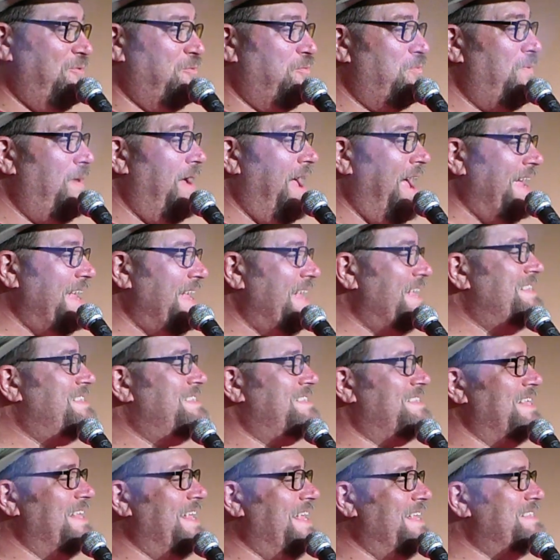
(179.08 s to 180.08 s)
Right,
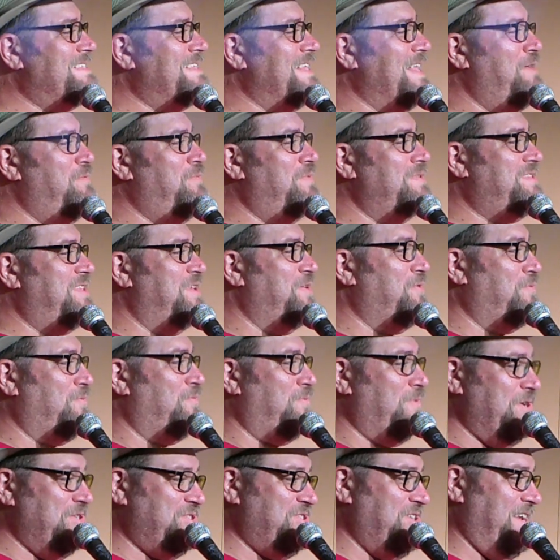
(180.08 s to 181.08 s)
it was the
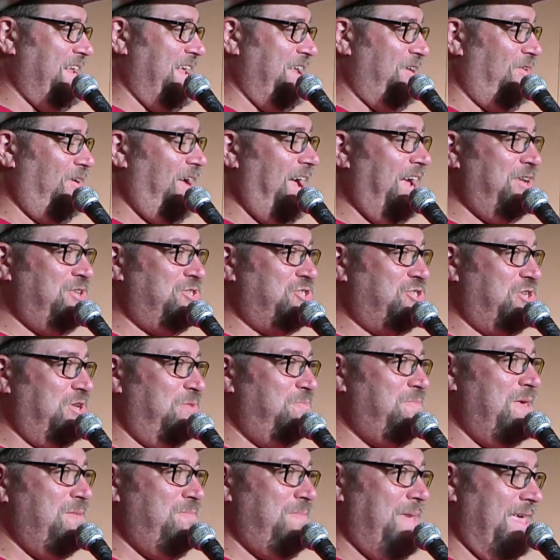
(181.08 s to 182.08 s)
originator. I
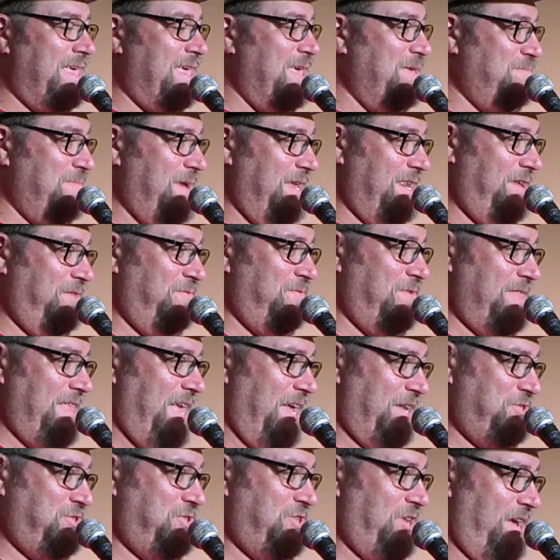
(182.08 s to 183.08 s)
should be making money for
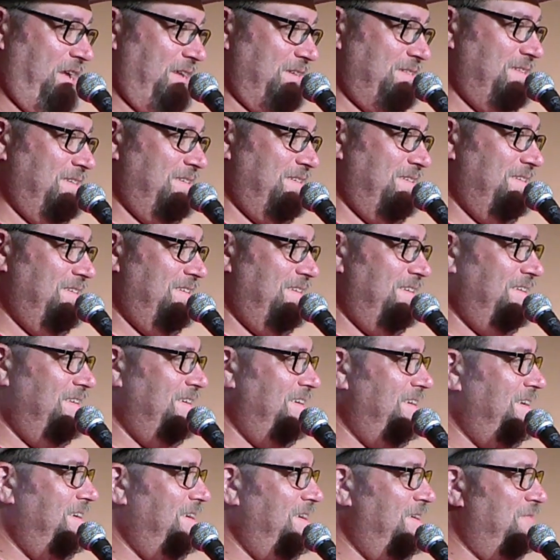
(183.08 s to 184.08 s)
that shit.
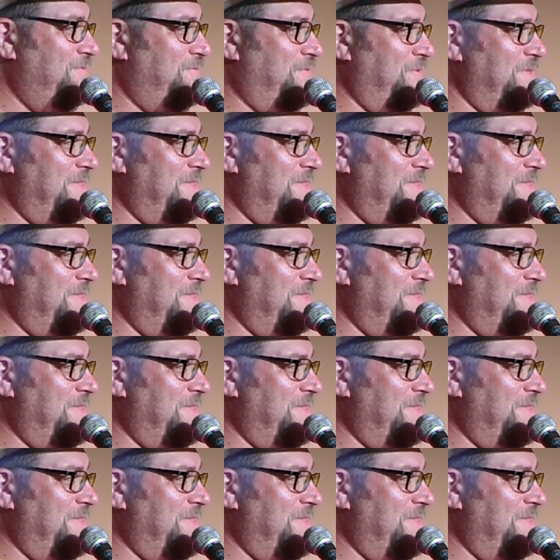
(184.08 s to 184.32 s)
For